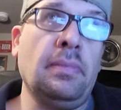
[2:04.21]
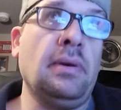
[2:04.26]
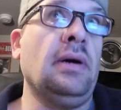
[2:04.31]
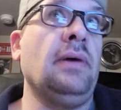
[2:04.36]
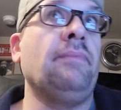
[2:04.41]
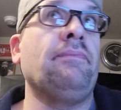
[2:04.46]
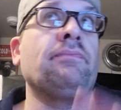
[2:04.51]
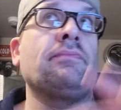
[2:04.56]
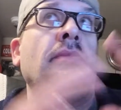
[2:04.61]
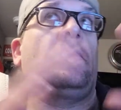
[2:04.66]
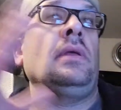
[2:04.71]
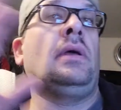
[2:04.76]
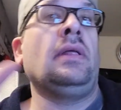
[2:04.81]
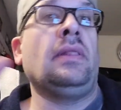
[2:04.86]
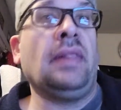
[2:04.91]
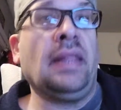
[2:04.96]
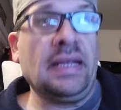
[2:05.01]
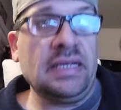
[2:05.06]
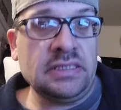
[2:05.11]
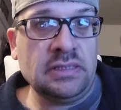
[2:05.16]
But
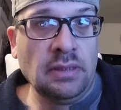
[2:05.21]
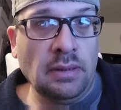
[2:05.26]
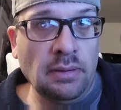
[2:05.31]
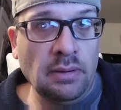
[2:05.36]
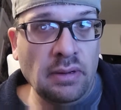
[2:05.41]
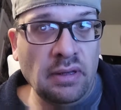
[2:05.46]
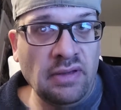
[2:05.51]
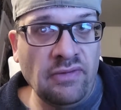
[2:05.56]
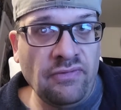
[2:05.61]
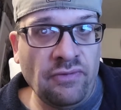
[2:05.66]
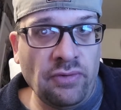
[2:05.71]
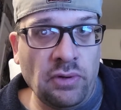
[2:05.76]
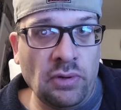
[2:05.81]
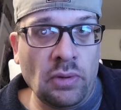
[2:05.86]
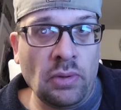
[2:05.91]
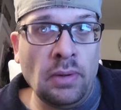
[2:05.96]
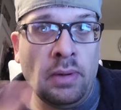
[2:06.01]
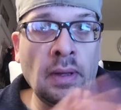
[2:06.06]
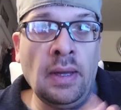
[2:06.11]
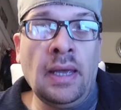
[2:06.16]
that's the way for
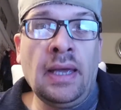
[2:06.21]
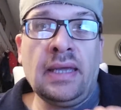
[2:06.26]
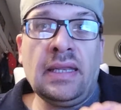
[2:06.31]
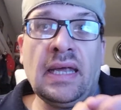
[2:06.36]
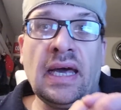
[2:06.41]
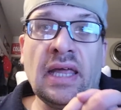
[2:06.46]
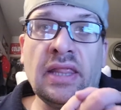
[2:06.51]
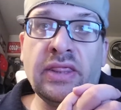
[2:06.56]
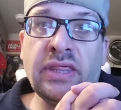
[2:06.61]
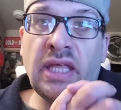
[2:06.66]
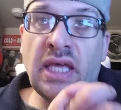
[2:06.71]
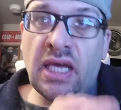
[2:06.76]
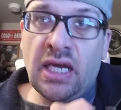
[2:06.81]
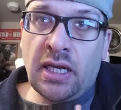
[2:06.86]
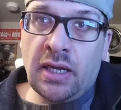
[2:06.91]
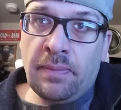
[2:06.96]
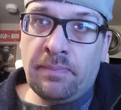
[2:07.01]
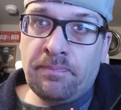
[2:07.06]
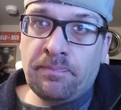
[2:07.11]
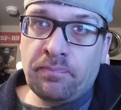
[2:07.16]
you. And I
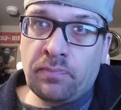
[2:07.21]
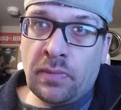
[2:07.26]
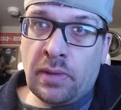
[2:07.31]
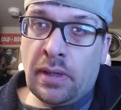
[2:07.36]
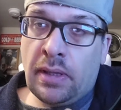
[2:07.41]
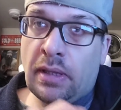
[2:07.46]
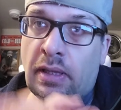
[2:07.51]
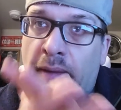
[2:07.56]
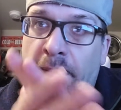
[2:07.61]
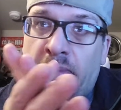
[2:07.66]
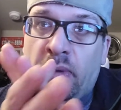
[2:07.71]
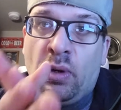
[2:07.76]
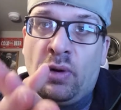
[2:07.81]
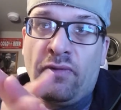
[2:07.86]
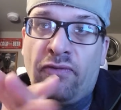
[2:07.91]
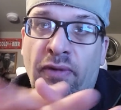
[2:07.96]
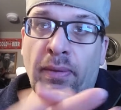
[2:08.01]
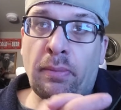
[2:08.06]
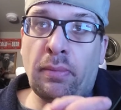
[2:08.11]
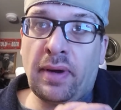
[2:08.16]
think, let me know
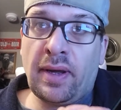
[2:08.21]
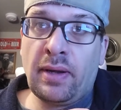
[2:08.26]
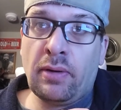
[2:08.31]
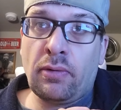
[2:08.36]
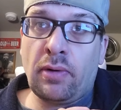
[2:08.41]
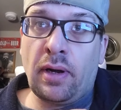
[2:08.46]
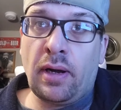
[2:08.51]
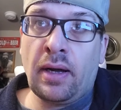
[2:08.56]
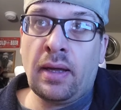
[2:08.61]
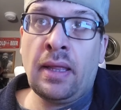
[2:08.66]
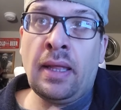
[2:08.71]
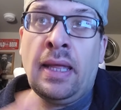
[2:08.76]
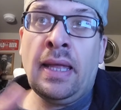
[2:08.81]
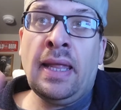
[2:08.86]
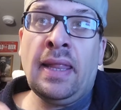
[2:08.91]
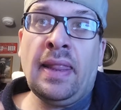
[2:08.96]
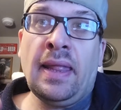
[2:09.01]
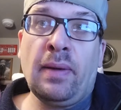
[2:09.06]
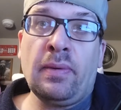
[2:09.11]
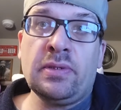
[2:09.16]
if I'm right or wrong,
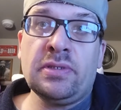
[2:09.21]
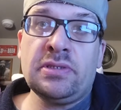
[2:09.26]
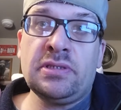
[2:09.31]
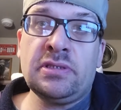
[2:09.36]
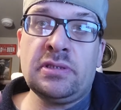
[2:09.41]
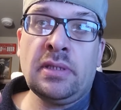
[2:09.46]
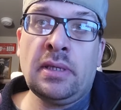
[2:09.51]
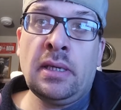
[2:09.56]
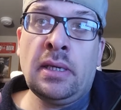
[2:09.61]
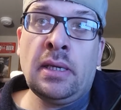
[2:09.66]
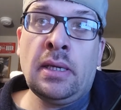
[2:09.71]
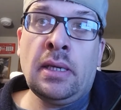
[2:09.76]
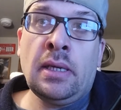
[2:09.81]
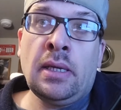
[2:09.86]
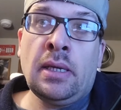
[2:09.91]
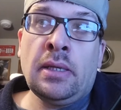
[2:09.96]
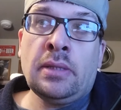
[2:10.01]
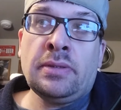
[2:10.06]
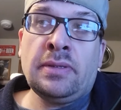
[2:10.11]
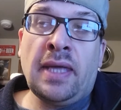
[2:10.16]
that was
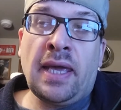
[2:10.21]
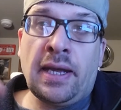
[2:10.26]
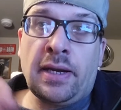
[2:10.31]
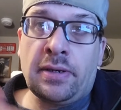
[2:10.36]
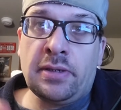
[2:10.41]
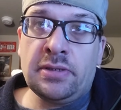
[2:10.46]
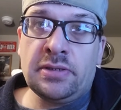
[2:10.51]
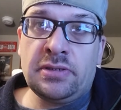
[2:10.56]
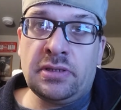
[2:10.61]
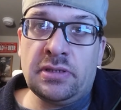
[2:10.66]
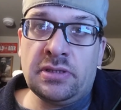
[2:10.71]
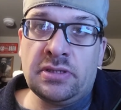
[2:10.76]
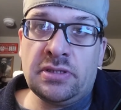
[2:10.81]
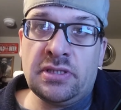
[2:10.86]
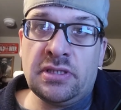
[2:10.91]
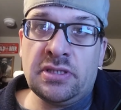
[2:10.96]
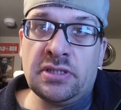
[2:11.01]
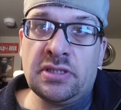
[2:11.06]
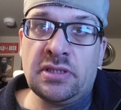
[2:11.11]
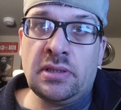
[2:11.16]
Taker's
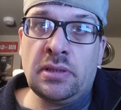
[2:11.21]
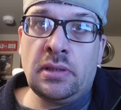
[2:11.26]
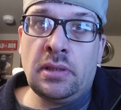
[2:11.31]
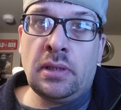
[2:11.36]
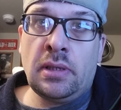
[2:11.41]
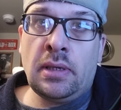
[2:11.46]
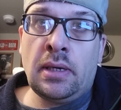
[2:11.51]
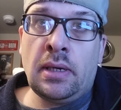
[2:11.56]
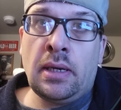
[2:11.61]
decision.